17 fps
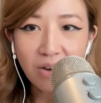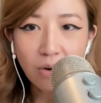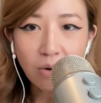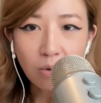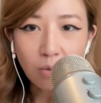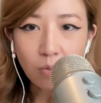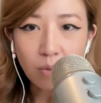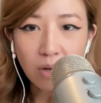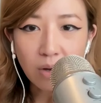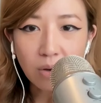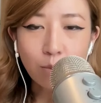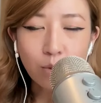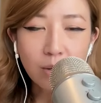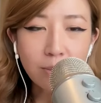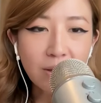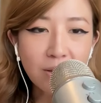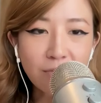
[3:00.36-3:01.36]
oh, well,
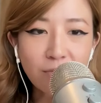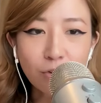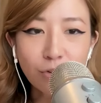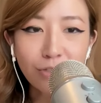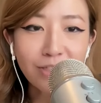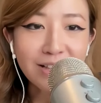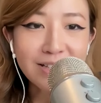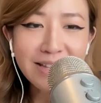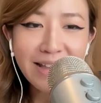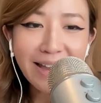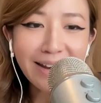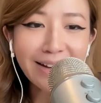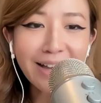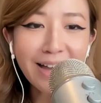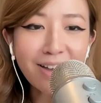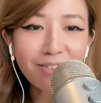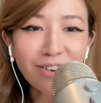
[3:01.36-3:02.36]
what about for this
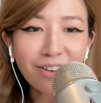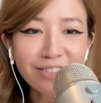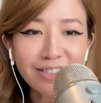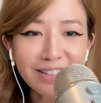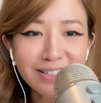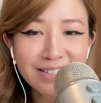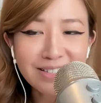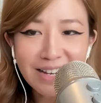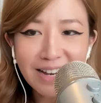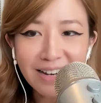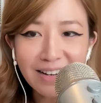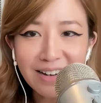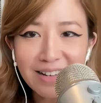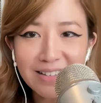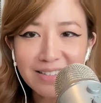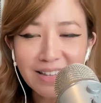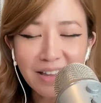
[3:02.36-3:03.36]
headcount on this date?
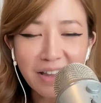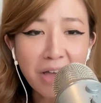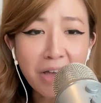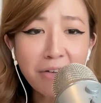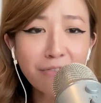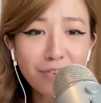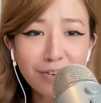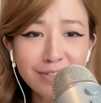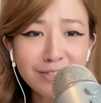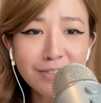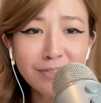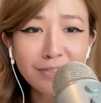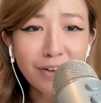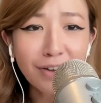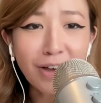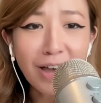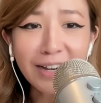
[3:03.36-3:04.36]
It's like, first of
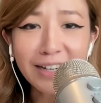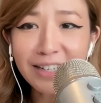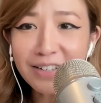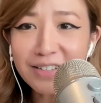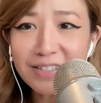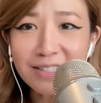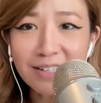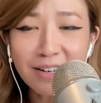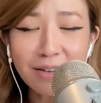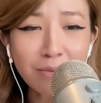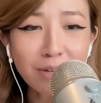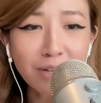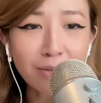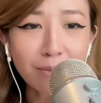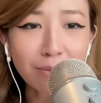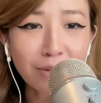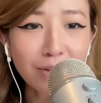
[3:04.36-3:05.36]
all, I need to sit at my
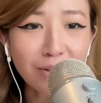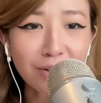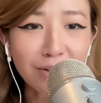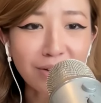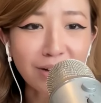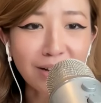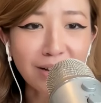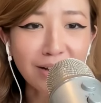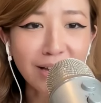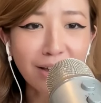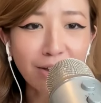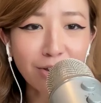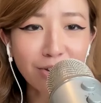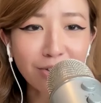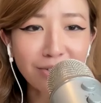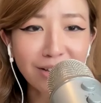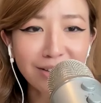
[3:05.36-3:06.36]
computer and
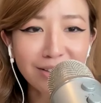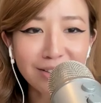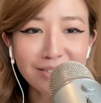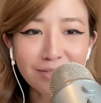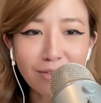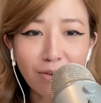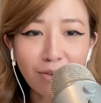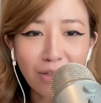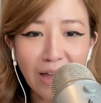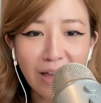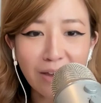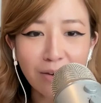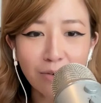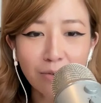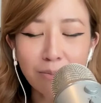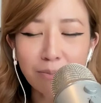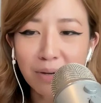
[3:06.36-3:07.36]
calculate this all
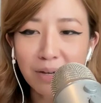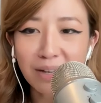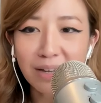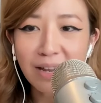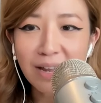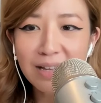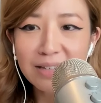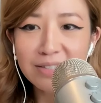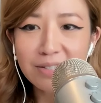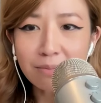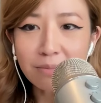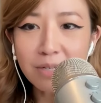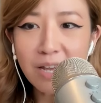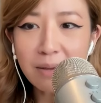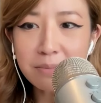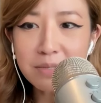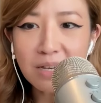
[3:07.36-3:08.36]
out. But
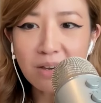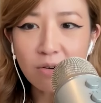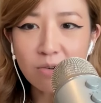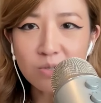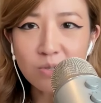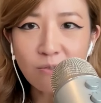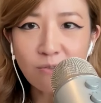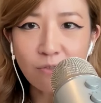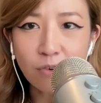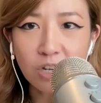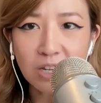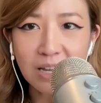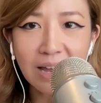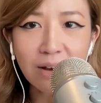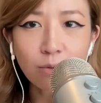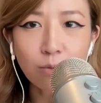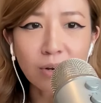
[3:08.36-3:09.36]
sometimes I also
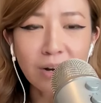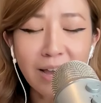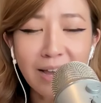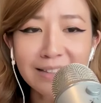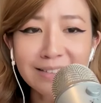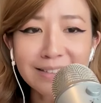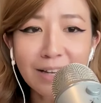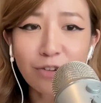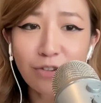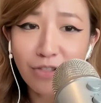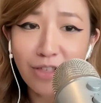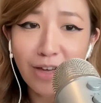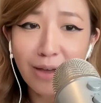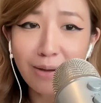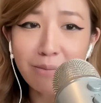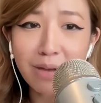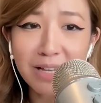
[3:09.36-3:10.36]
forget what I tell
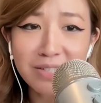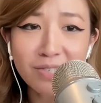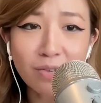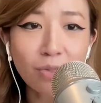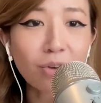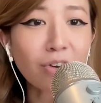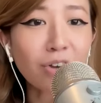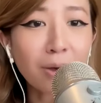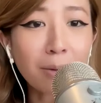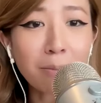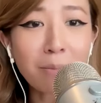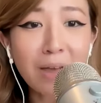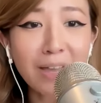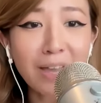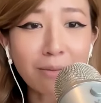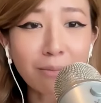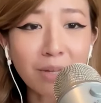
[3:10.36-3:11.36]
them. And so they'll come
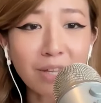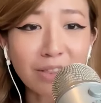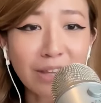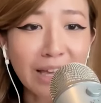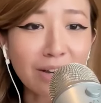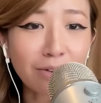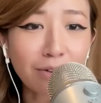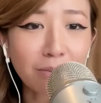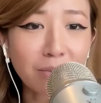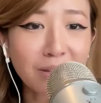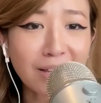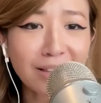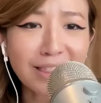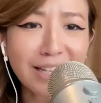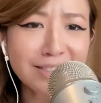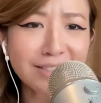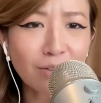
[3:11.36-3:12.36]
back at me later and be
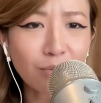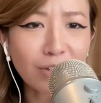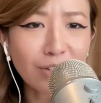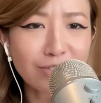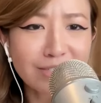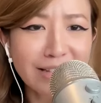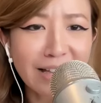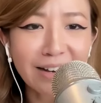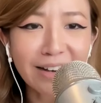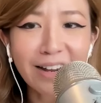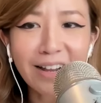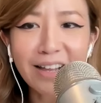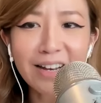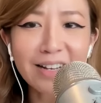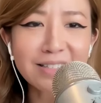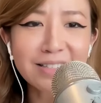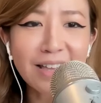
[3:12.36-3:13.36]
like, that's not what you said.
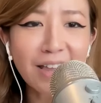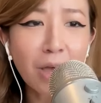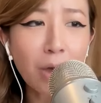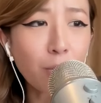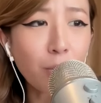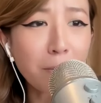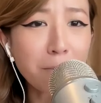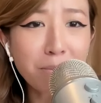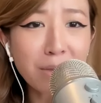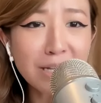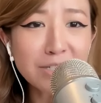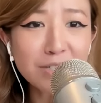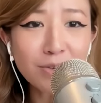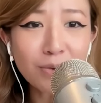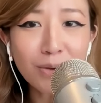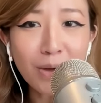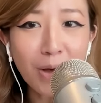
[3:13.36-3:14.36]
And it's like, well, bitch,
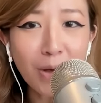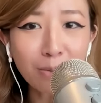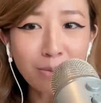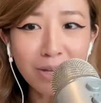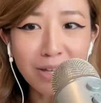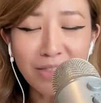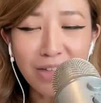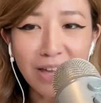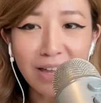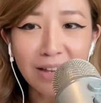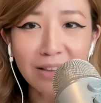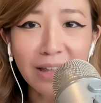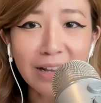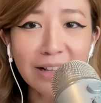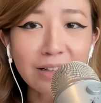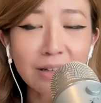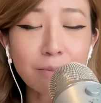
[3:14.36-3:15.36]
don't call me then.
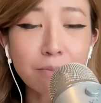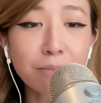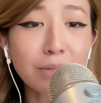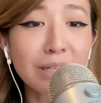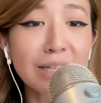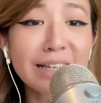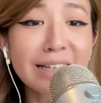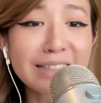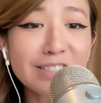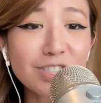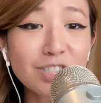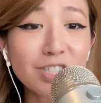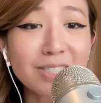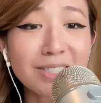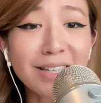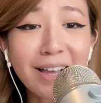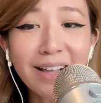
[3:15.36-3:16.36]
Like, please
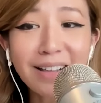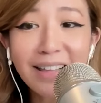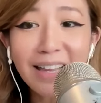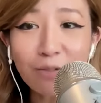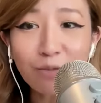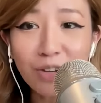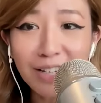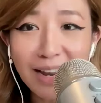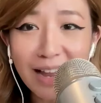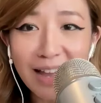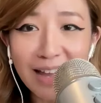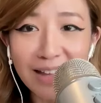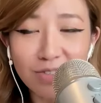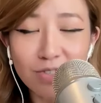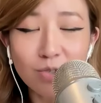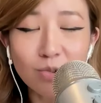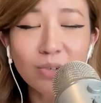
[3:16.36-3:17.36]
just, can we
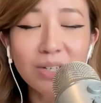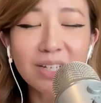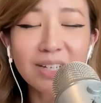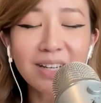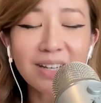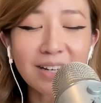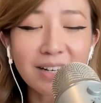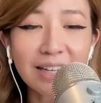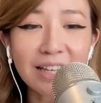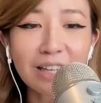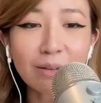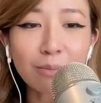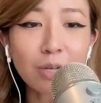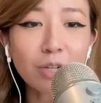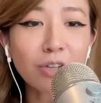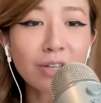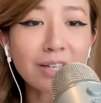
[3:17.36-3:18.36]
do it in an
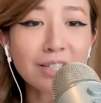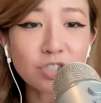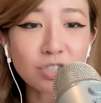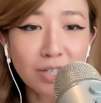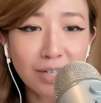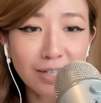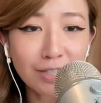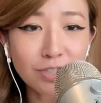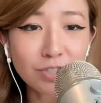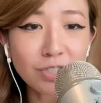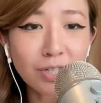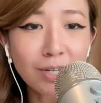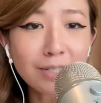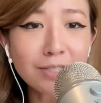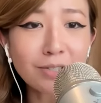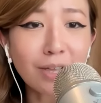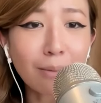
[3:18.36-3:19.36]
email exchange
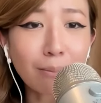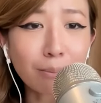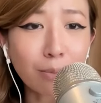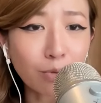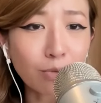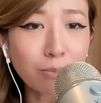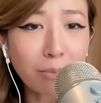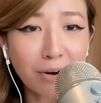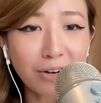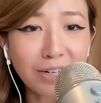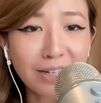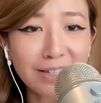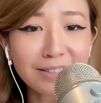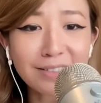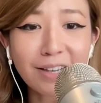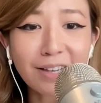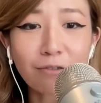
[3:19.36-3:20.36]
so that both
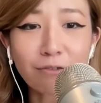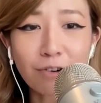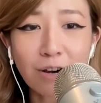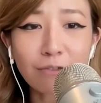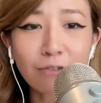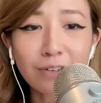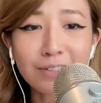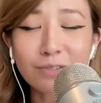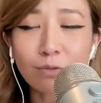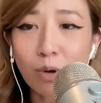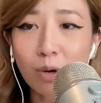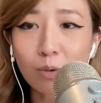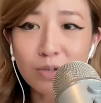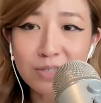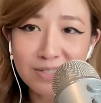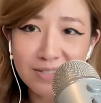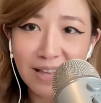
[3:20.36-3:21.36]
parties can reference what
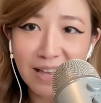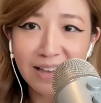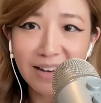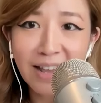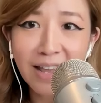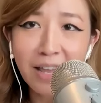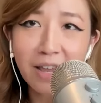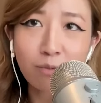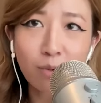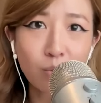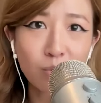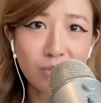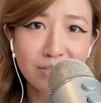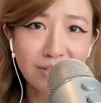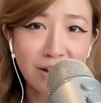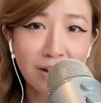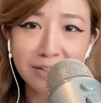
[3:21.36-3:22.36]
was said and what
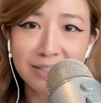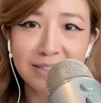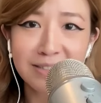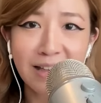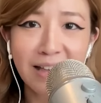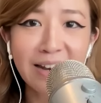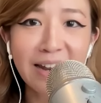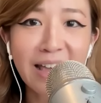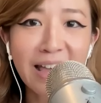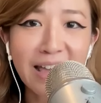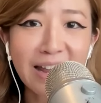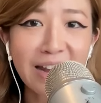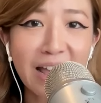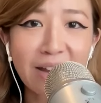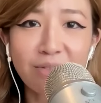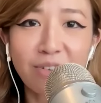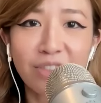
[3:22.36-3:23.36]
was not said, and
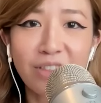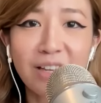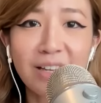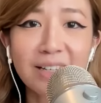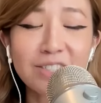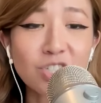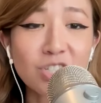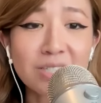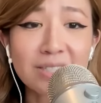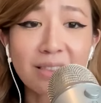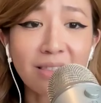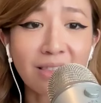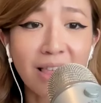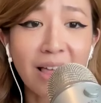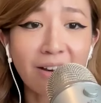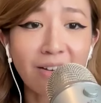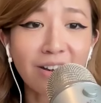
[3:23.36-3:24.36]
everything is just
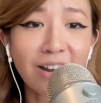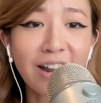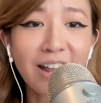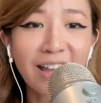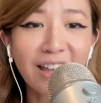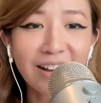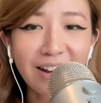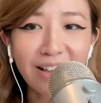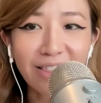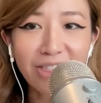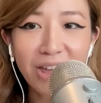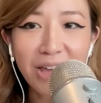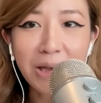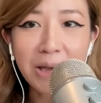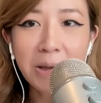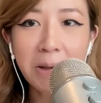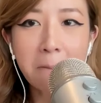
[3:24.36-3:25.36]
there. And I
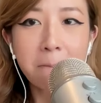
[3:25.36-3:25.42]
think